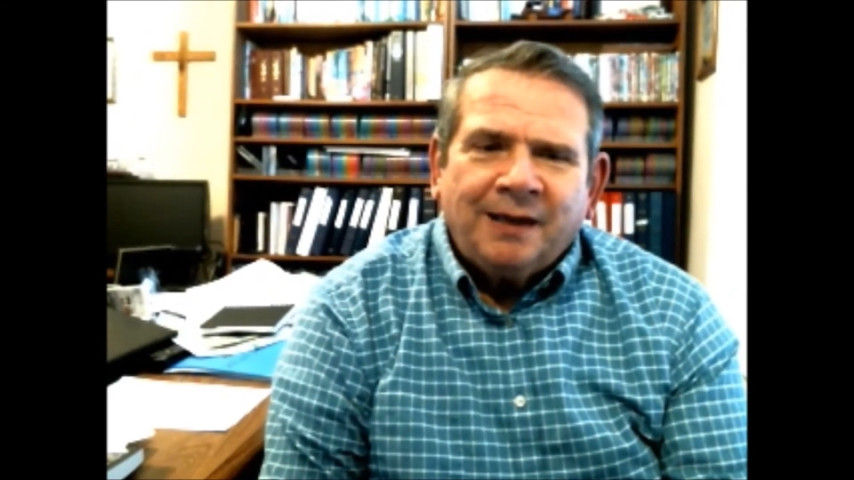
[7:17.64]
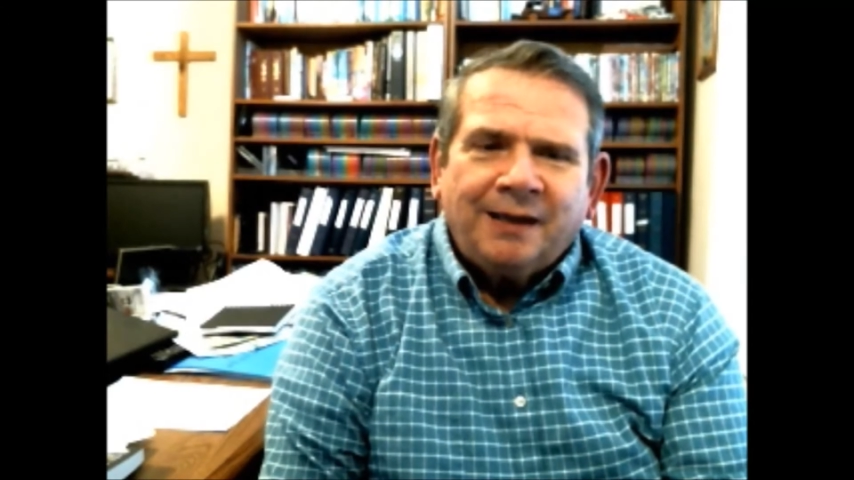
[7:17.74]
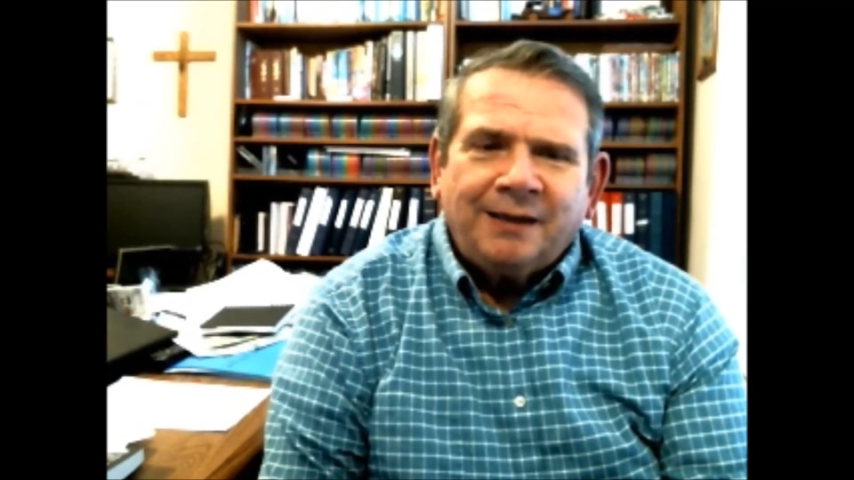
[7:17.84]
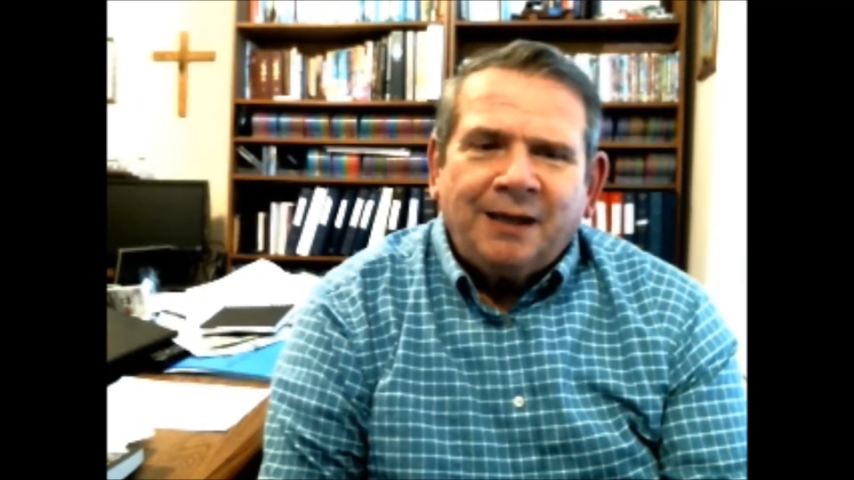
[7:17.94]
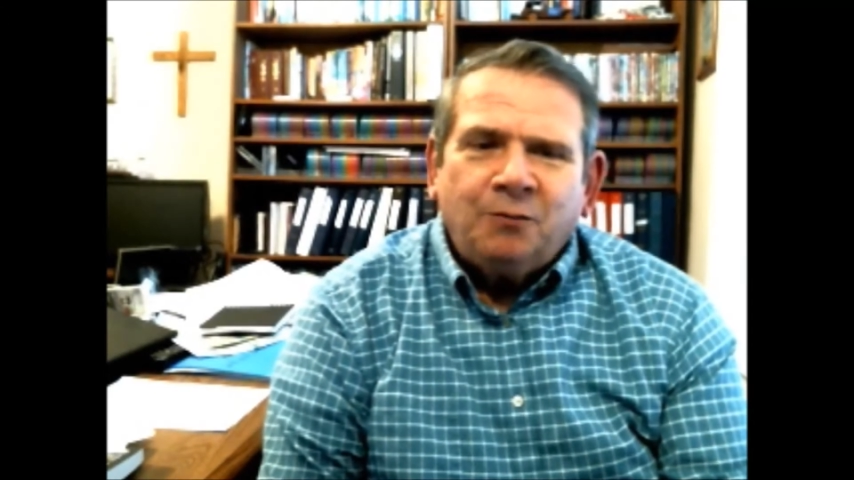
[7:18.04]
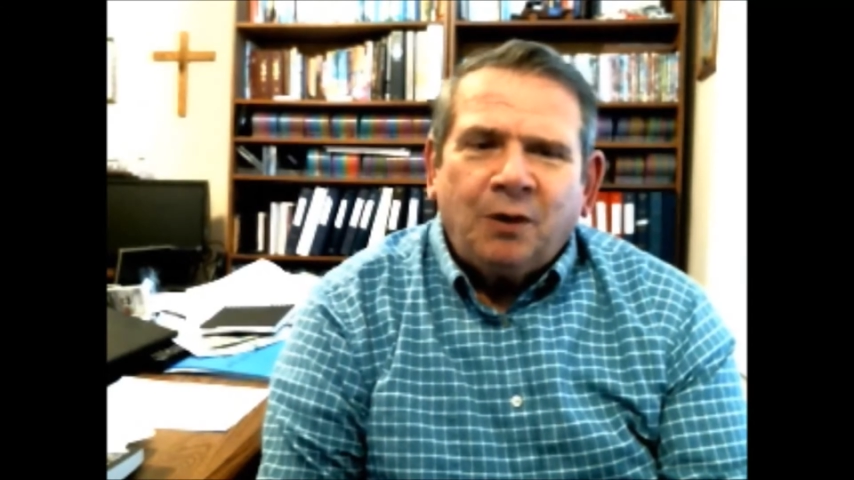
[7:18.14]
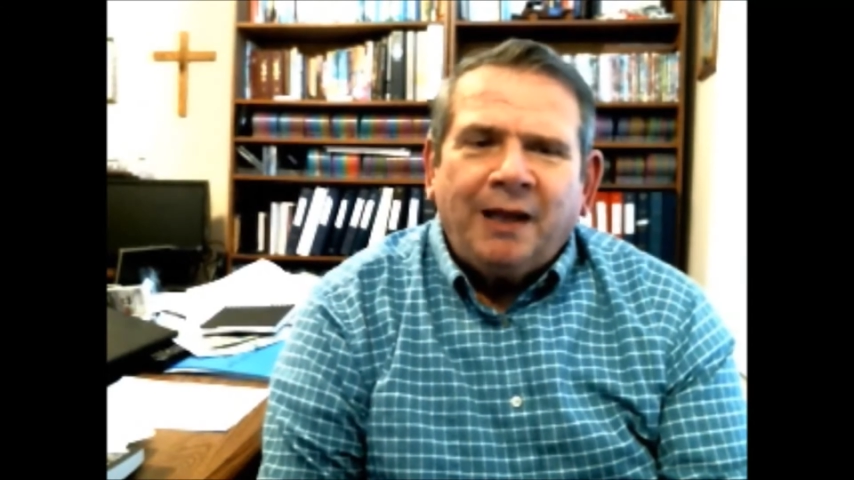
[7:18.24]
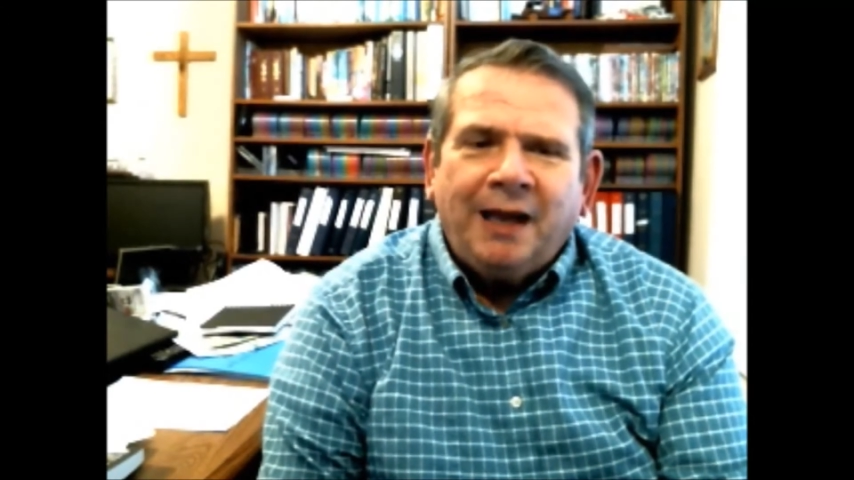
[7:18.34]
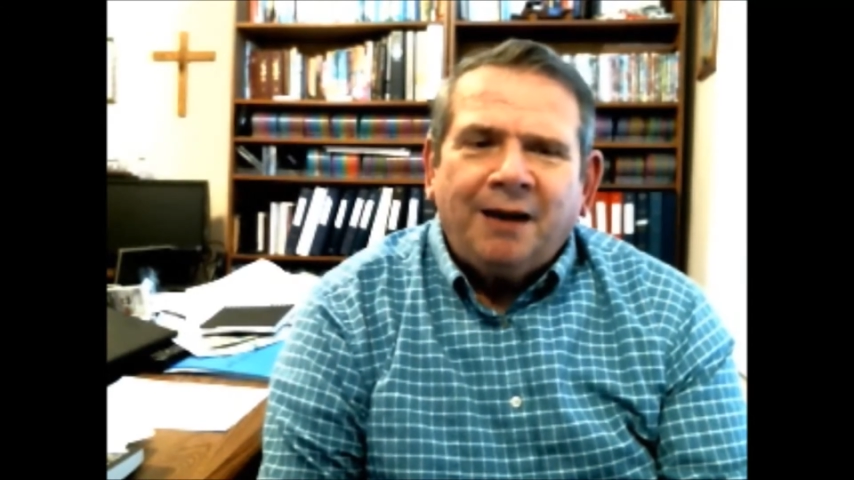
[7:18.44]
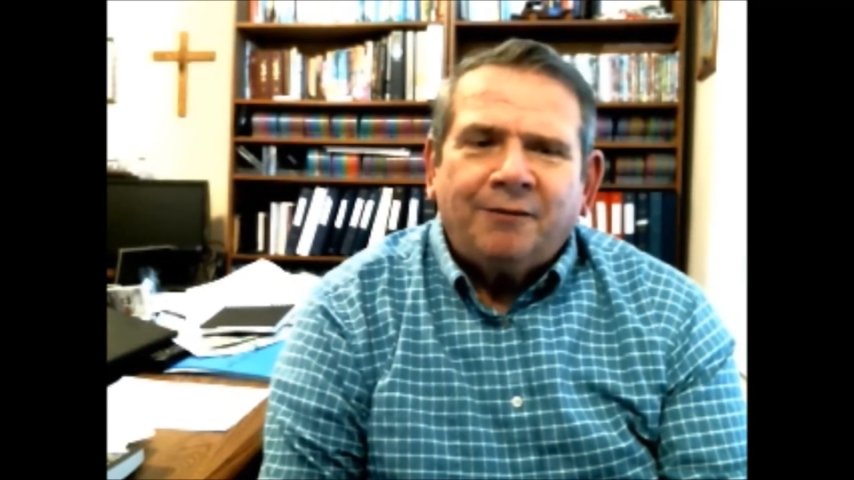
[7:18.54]
and then
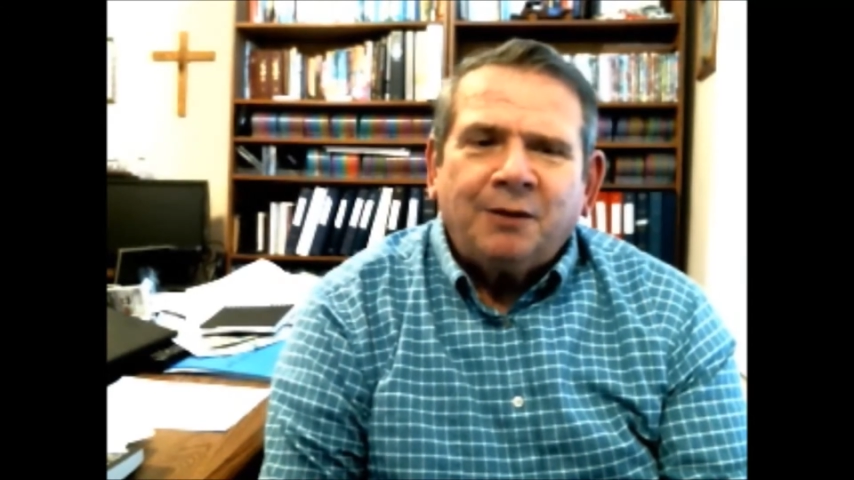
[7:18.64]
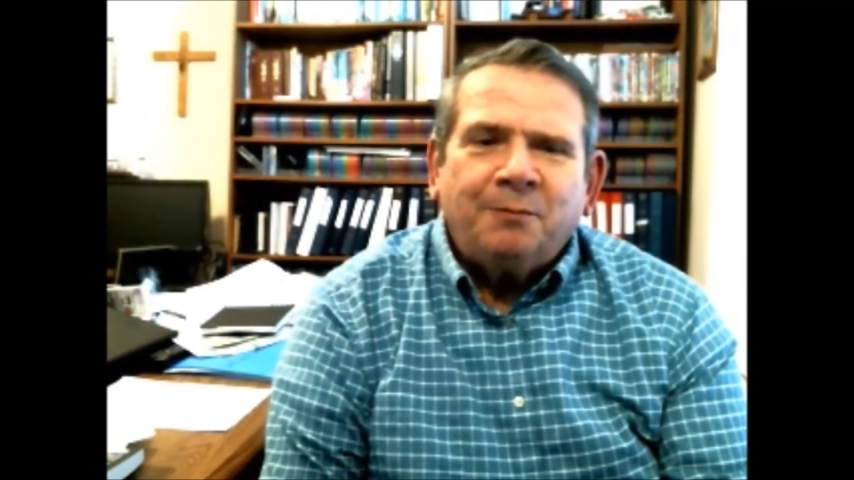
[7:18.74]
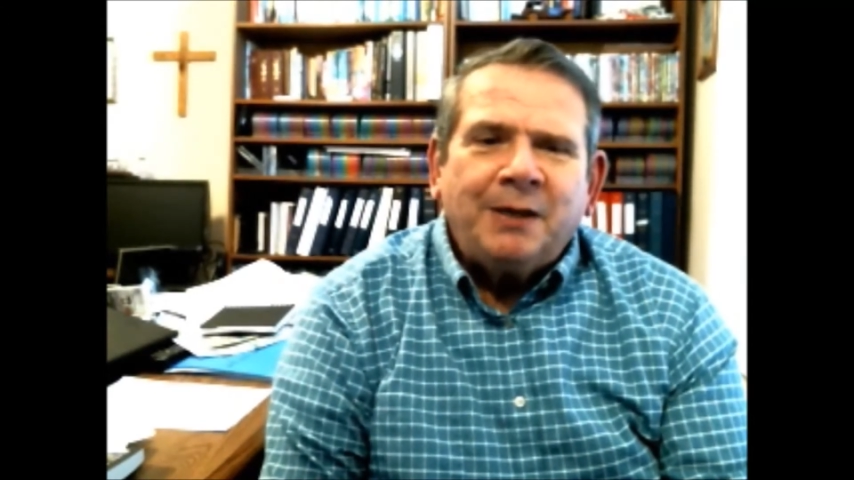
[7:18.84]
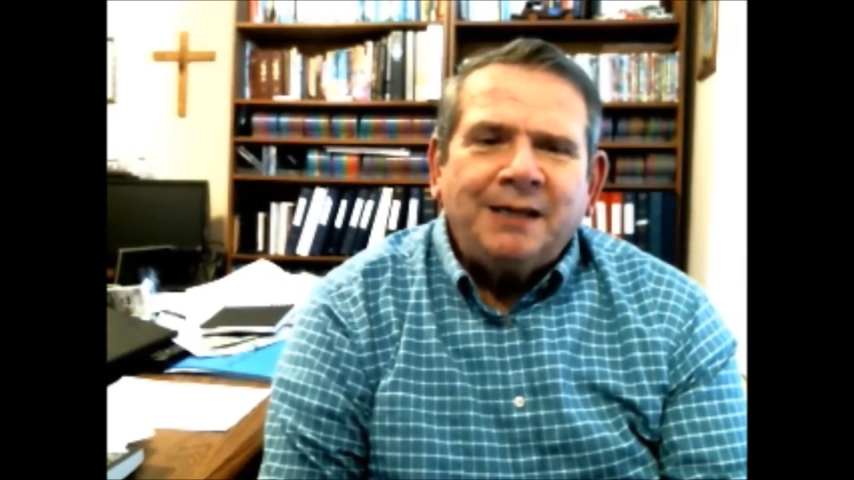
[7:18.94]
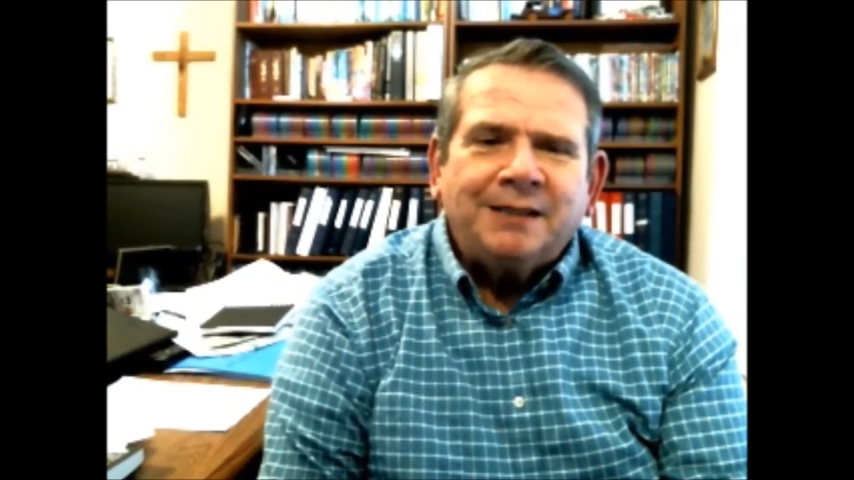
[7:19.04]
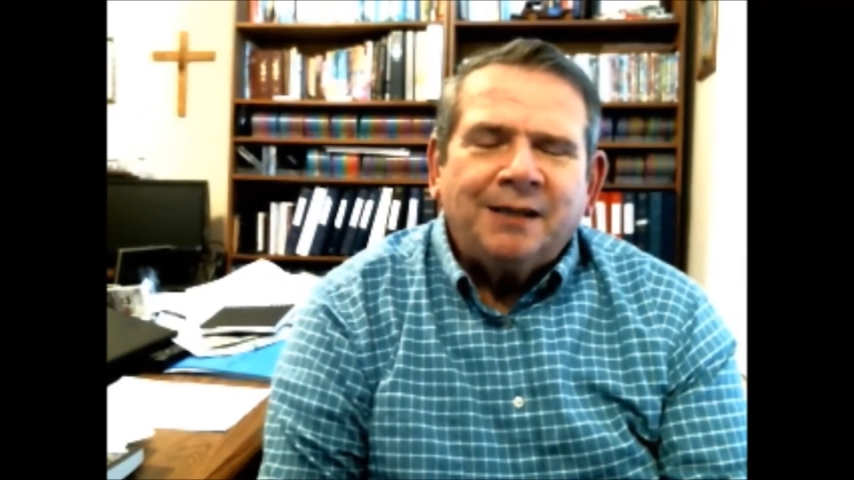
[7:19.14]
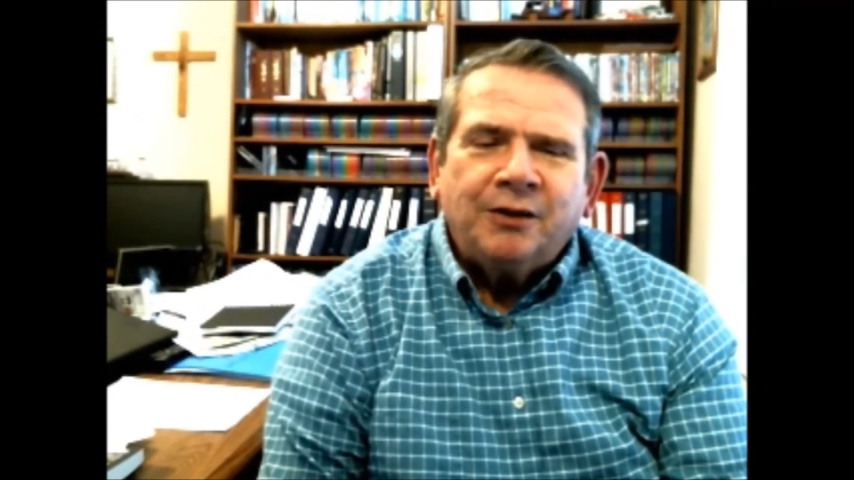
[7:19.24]
we'll have the peace